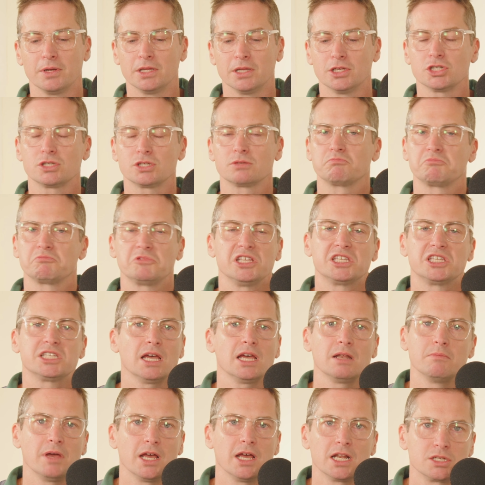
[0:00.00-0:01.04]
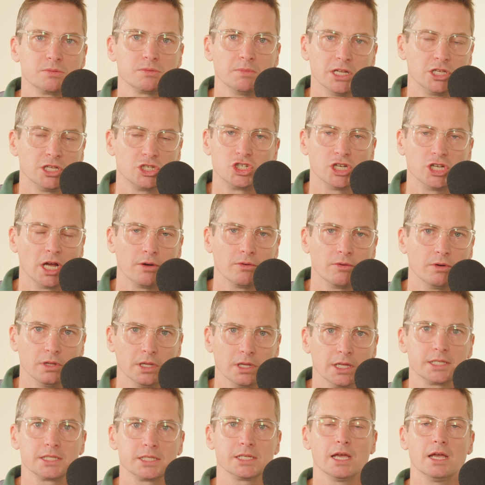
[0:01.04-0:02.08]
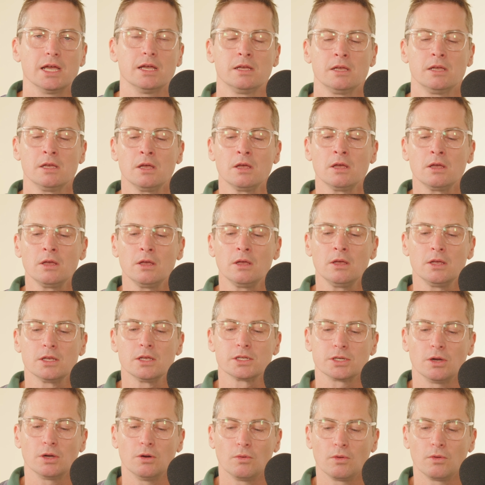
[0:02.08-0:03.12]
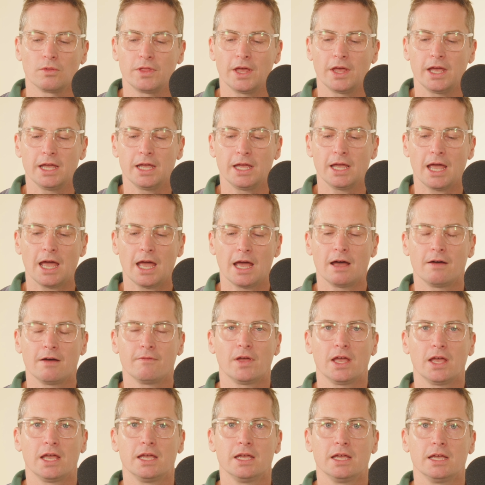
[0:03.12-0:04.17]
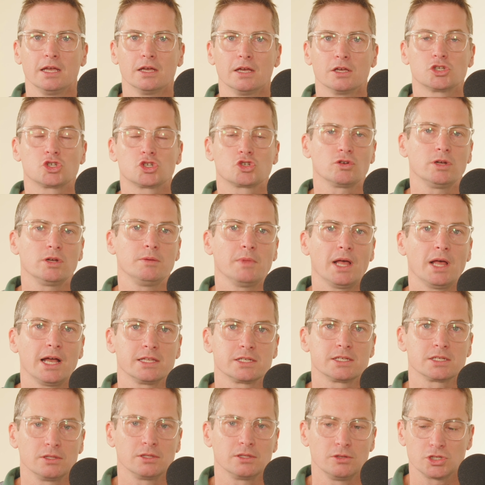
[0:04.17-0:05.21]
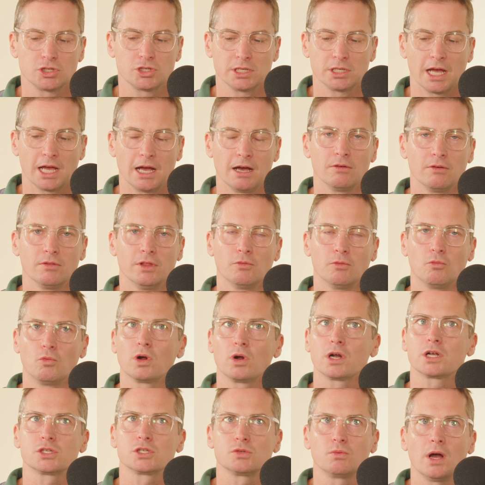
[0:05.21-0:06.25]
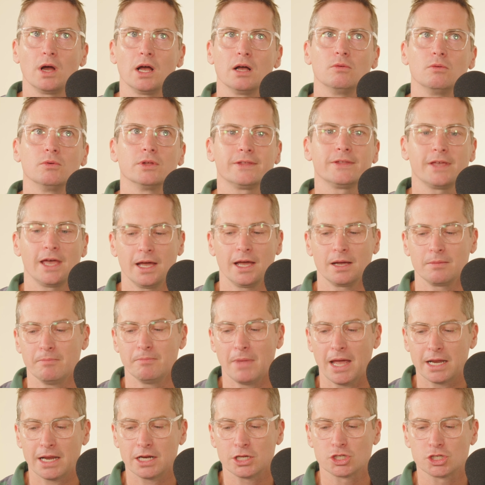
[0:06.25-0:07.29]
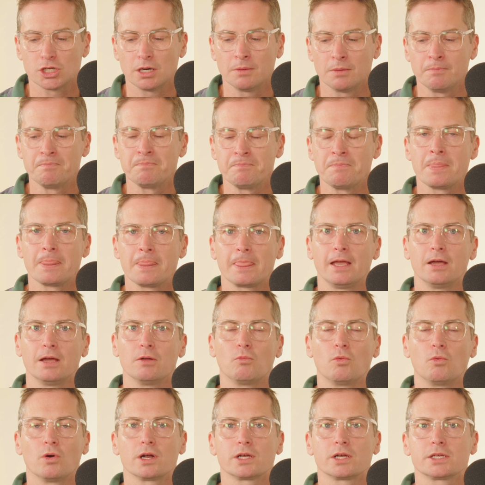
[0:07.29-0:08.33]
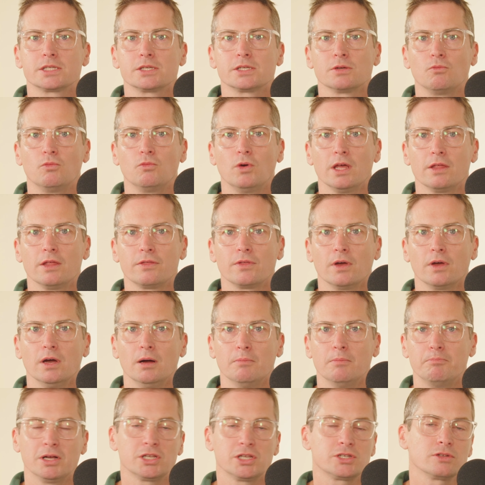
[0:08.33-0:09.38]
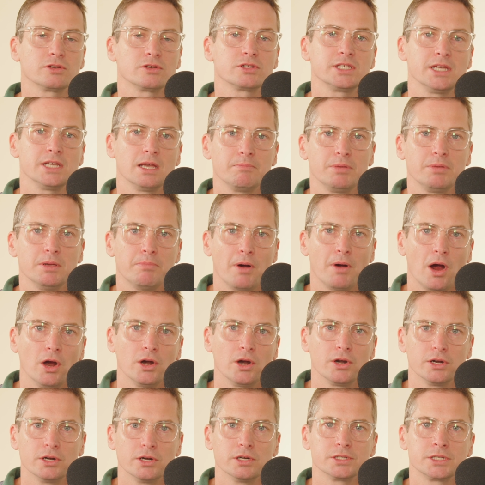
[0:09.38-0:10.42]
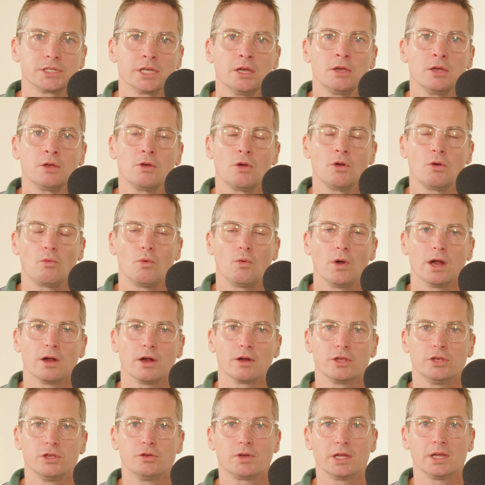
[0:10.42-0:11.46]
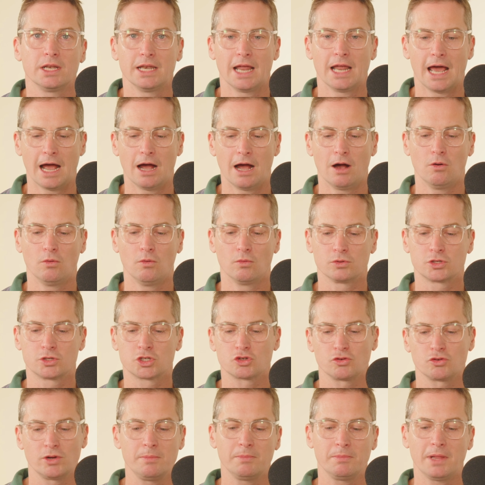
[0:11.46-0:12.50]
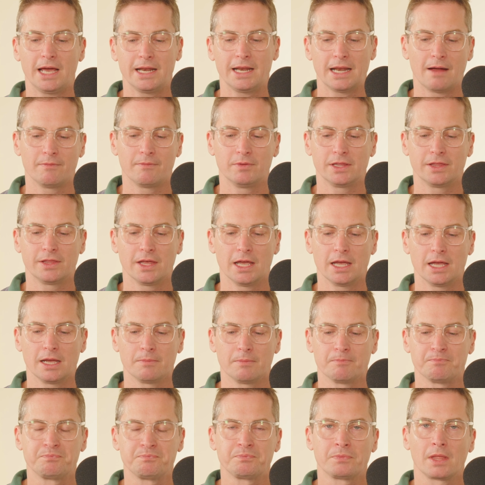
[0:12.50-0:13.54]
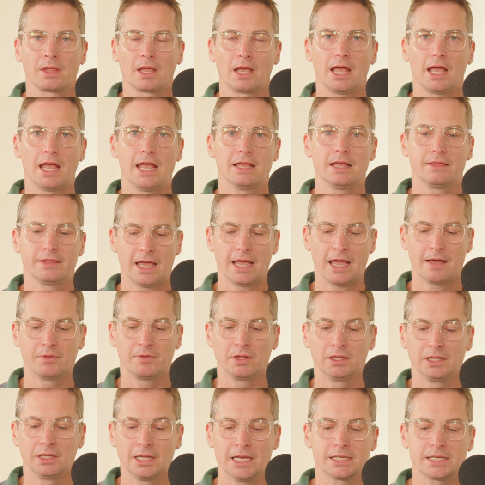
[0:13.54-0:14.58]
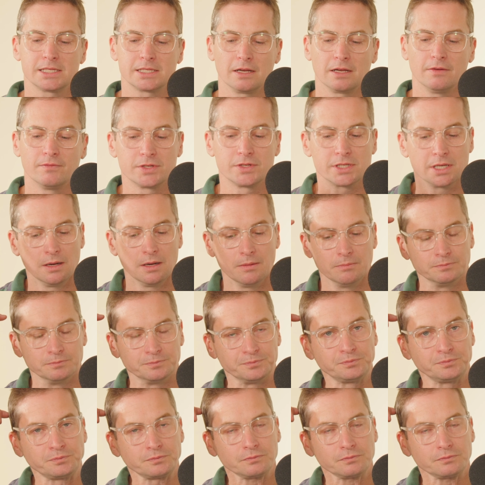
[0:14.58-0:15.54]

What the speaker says: and just consent management in general, let's say. So they have a streamlined solution now that works well with Tag Manager and works with a bunch of their CMP partners where you can now streamline everything. And they have a list of some